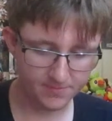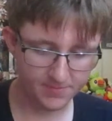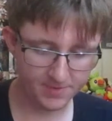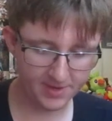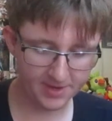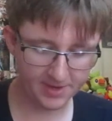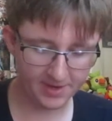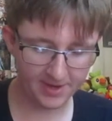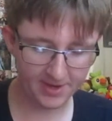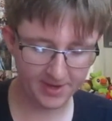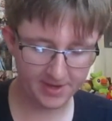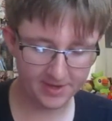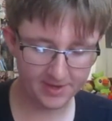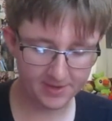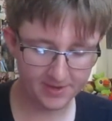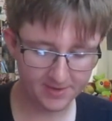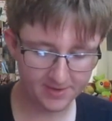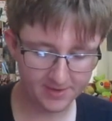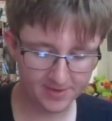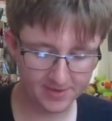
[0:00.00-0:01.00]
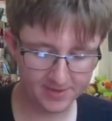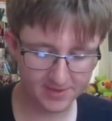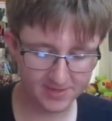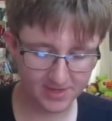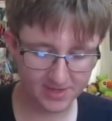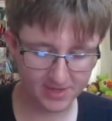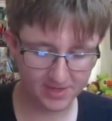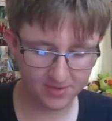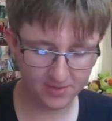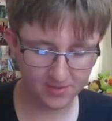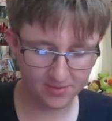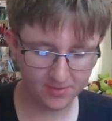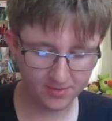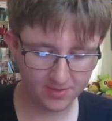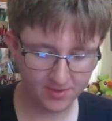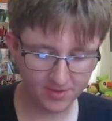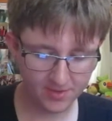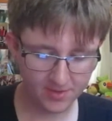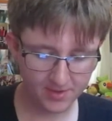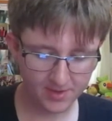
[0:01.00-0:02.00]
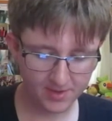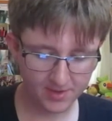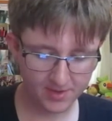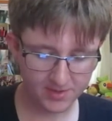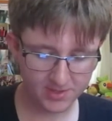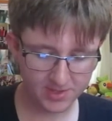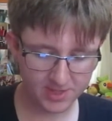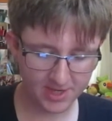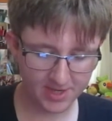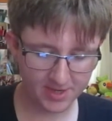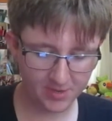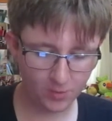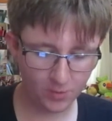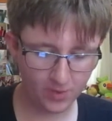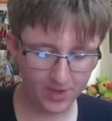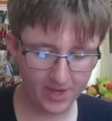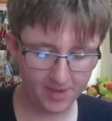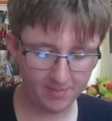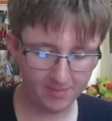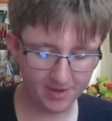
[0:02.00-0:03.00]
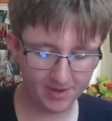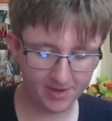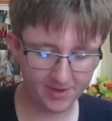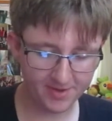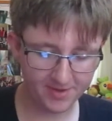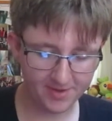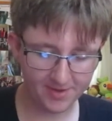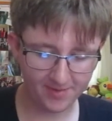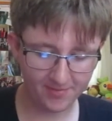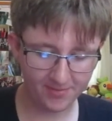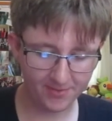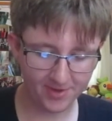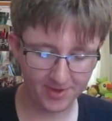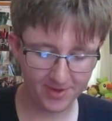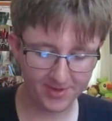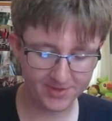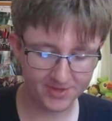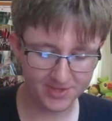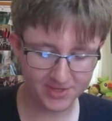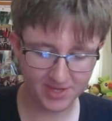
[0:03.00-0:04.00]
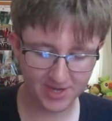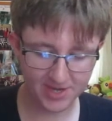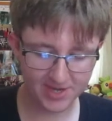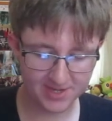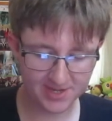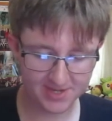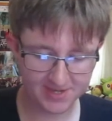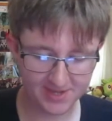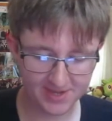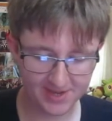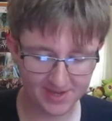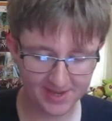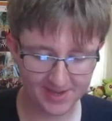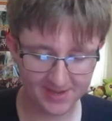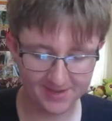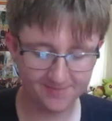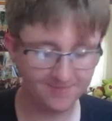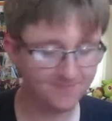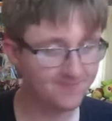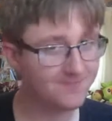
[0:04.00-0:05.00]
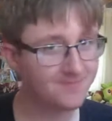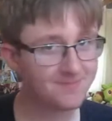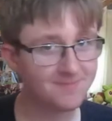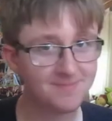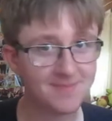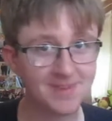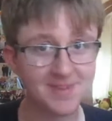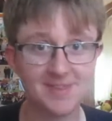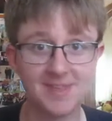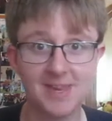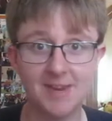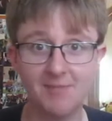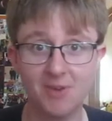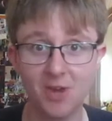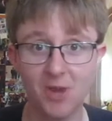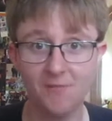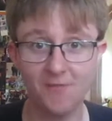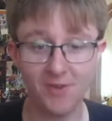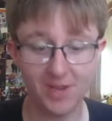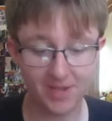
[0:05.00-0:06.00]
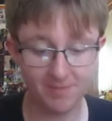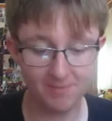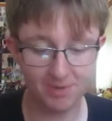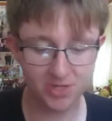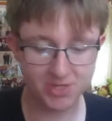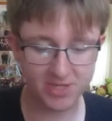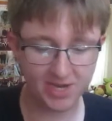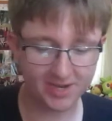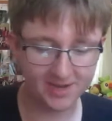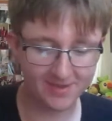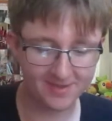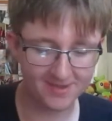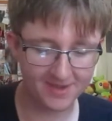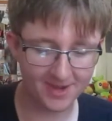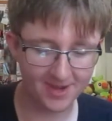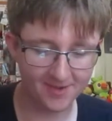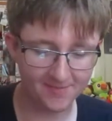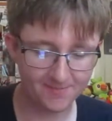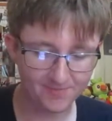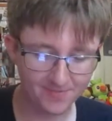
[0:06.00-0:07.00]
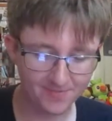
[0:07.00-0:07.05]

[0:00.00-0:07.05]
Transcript: Alrighty, good to go. Check a Whammer. I'm doing all these shiny checks I can, because you never know if I'll get more shinies today.